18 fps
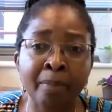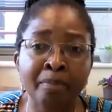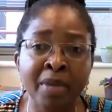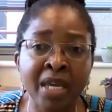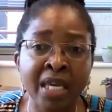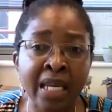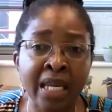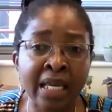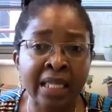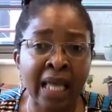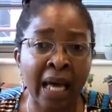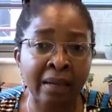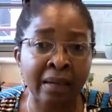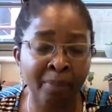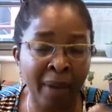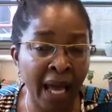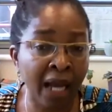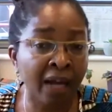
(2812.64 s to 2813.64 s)
meaning
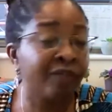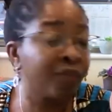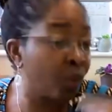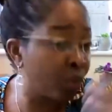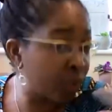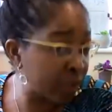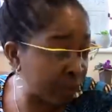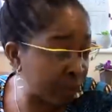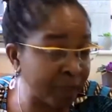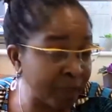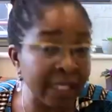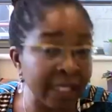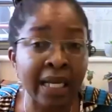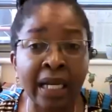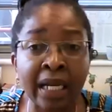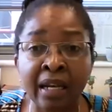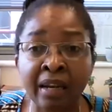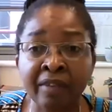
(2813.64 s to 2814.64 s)
that Black folks,
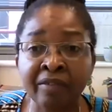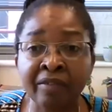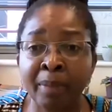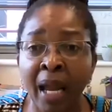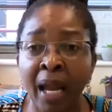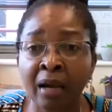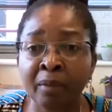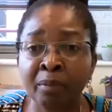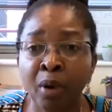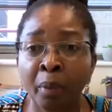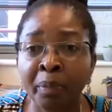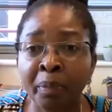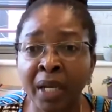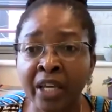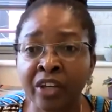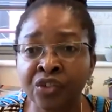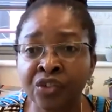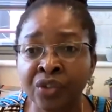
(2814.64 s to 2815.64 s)
particularly for Black
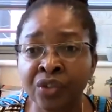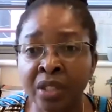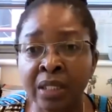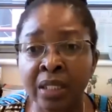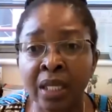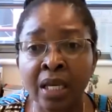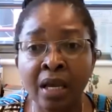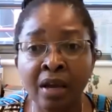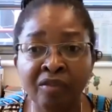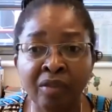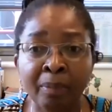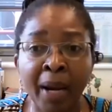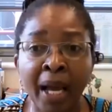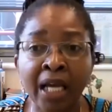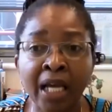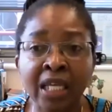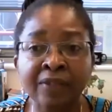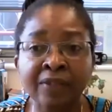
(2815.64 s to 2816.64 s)
populations, for
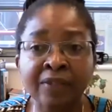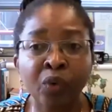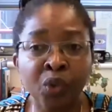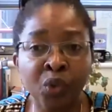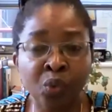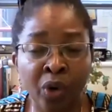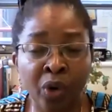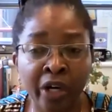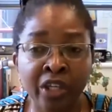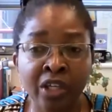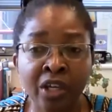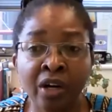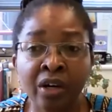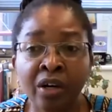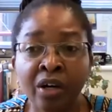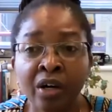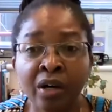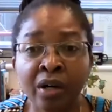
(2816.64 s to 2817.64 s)
Black folks who are
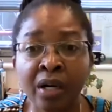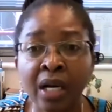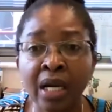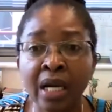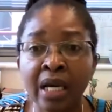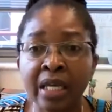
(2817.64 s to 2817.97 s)
younger,